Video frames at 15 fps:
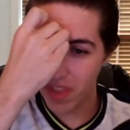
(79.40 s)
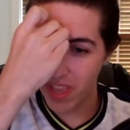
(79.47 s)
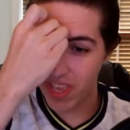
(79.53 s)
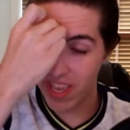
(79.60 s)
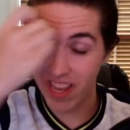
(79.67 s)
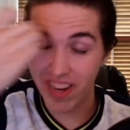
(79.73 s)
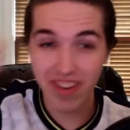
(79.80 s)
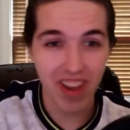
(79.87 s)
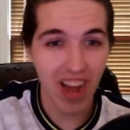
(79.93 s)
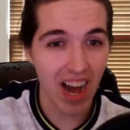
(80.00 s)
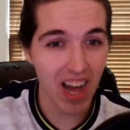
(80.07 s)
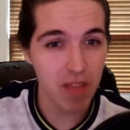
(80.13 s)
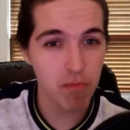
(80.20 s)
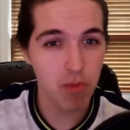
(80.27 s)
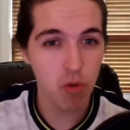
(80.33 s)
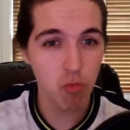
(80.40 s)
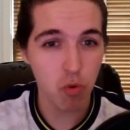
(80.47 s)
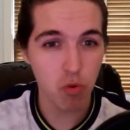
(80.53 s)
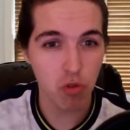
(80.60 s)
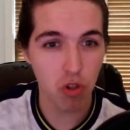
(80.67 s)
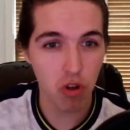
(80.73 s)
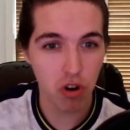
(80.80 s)
in time you
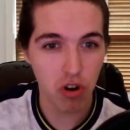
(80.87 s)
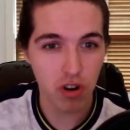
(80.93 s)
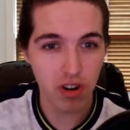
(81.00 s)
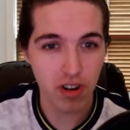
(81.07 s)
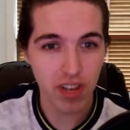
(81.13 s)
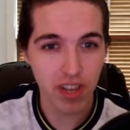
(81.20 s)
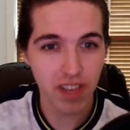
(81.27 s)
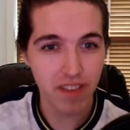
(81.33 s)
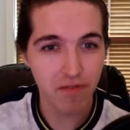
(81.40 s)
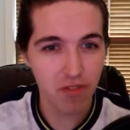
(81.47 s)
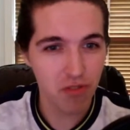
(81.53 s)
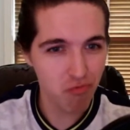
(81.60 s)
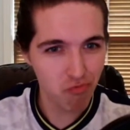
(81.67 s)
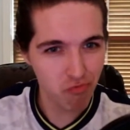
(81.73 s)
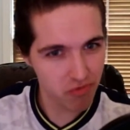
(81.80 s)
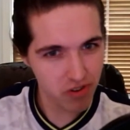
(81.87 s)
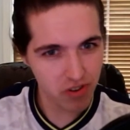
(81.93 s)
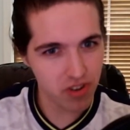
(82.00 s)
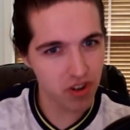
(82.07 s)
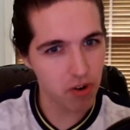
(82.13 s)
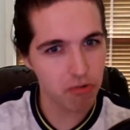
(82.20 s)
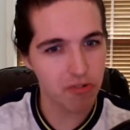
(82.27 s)
will learn, if you
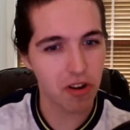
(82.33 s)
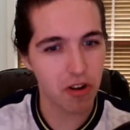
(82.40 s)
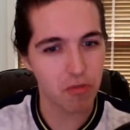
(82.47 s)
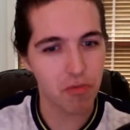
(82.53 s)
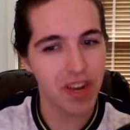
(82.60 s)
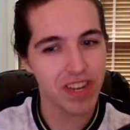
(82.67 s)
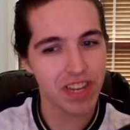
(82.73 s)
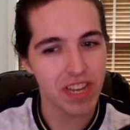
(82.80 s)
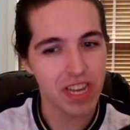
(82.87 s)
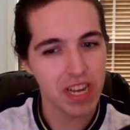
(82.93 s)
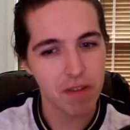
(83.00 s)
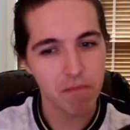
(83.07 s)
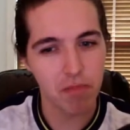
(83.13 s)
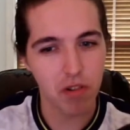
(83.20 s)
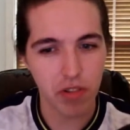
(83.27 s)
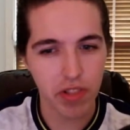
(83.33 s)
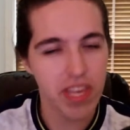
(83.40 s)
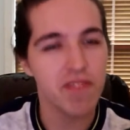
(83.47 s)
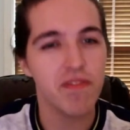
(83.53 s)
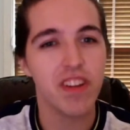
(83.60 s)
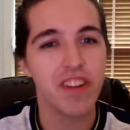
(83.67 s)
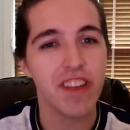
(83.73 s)
don't already
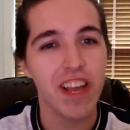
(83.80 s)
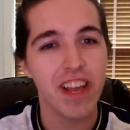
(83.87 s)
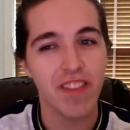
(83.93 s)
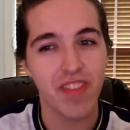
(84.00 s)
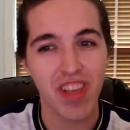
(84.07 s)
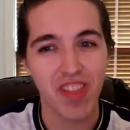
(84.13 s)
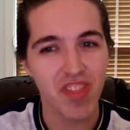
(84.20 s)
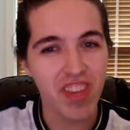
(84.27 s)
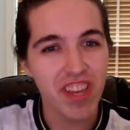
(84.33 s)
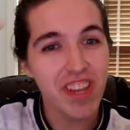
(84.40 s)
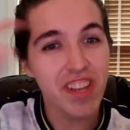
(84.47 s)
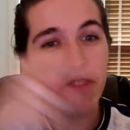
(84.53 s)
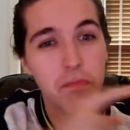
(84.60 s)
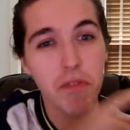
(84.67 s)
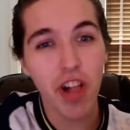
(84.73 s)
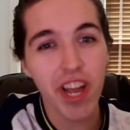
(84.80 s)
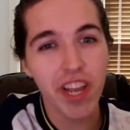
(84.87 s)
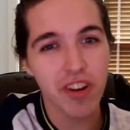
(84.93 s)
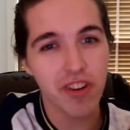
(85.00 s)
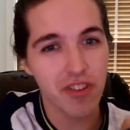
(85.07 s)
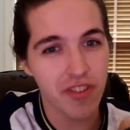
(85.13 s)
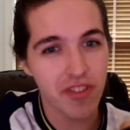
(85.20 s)
believe it, that these
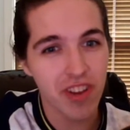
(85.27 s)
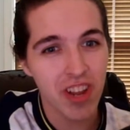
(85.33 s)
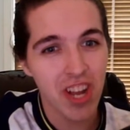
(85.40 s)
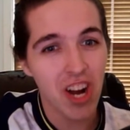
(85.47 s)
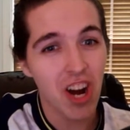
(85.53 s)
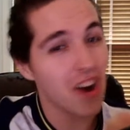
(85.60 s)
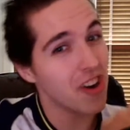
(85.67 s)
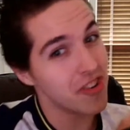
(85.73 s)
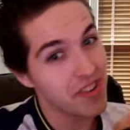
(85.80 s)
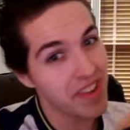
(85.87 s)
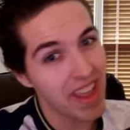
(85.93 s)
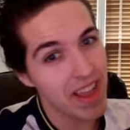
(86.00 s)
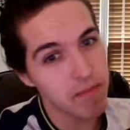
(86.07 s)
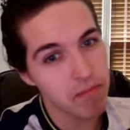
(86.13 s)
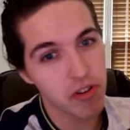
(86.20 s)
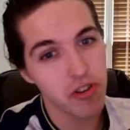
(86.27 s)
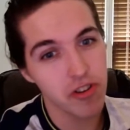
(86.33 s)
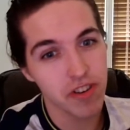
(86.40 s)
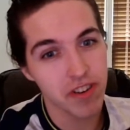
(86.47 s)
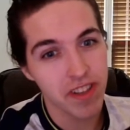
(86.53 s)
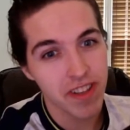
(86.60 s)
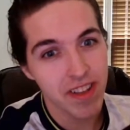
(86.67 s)
players are damn
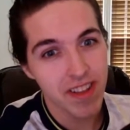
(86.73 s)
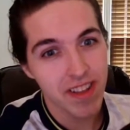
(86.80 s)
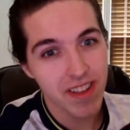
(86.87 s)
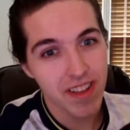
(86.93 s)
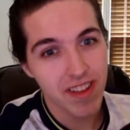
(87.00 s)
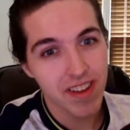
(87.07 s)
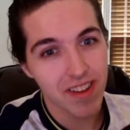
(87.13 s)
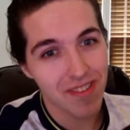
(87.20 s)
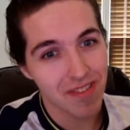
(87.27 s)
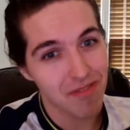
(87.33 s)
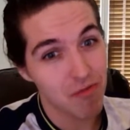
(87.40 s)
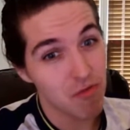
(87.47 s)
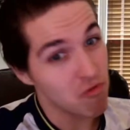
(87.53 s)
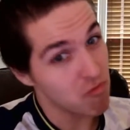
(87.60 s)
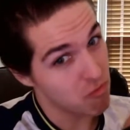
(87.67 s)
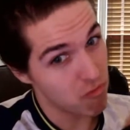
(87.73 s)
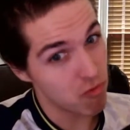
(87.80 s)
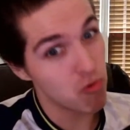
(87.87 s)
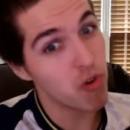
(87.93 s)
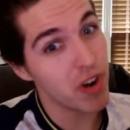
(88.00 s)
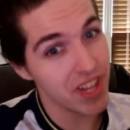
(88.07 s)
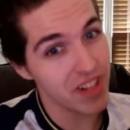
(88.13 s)
good.
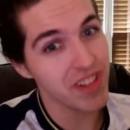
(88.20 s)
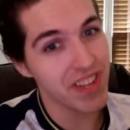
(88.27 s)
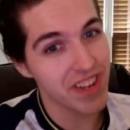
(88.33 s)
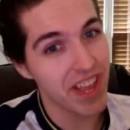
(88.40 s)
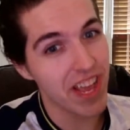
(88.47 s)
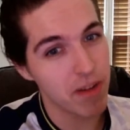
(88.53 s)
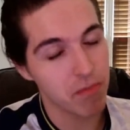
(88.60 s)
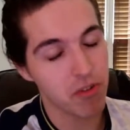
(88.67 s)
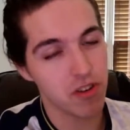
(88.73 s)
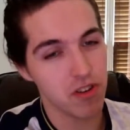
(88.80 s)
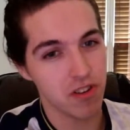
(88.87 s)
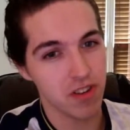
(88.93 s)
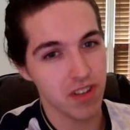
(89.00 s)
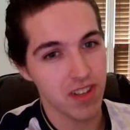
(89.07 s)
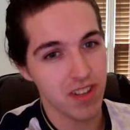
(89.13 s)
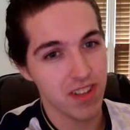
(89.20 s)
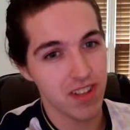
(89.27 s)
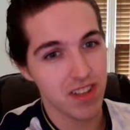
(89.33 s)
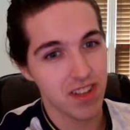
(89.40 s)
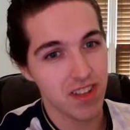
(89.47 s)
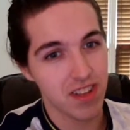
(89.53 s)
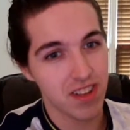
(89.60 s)
Really damn good.
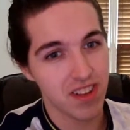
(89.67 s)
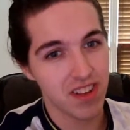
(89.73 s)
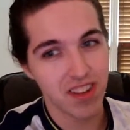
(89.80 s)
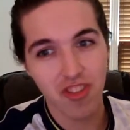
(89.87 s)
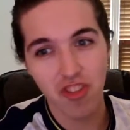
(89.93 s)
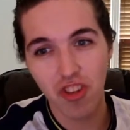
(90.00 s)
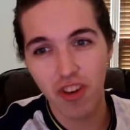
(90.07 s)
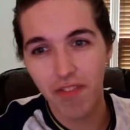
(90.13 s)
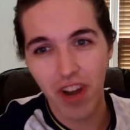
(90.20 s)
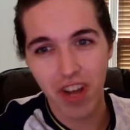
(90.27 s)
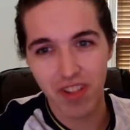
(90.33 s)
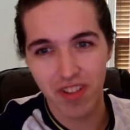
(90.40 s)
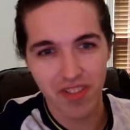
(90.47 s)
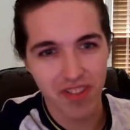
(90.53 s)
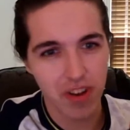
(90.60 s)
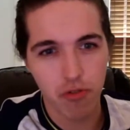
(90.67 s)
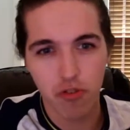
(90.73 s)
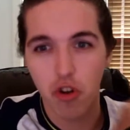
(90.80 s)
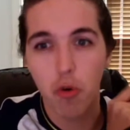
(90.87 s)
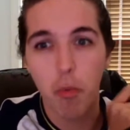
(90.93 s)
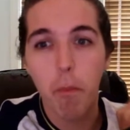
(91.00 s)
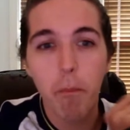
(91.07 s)
Giovanni Lo
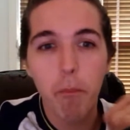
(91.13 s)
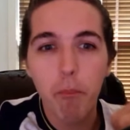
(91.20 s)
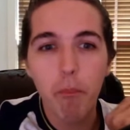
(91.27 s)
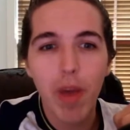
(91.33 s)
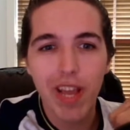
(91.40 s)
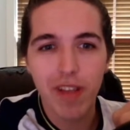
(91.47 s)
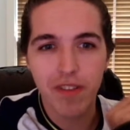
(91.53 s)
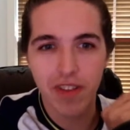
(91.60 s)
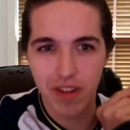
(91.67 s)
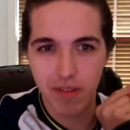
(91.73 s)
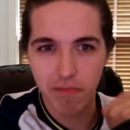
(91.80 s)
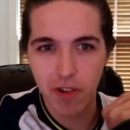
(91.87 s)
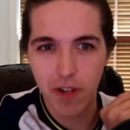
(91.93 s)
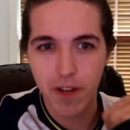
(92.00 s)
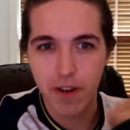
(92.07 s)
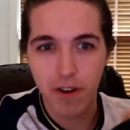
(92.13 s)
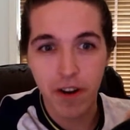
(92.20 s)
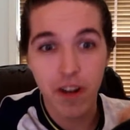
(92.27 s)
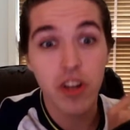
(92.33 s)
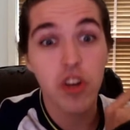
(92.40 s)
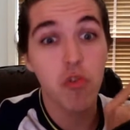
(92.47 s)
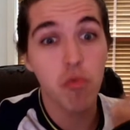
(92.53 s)
Celso, amazing player.
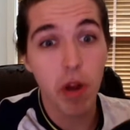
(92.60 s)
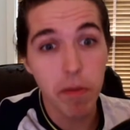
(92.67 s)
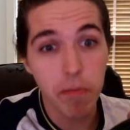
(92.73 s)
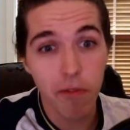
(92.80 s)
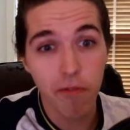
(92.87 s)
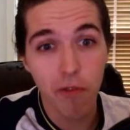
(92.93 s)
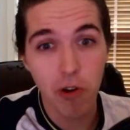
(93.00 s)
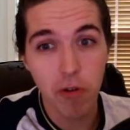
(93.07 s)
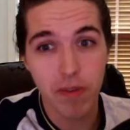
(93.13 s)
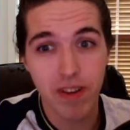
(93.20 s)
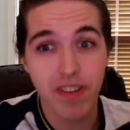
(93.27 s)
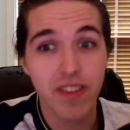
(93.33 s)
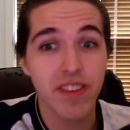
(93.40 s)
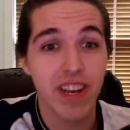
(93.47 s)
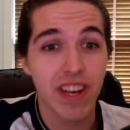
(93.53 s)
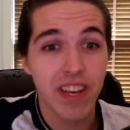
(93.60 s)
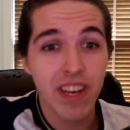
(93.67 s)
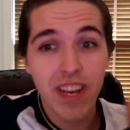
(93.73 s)
Great performance today.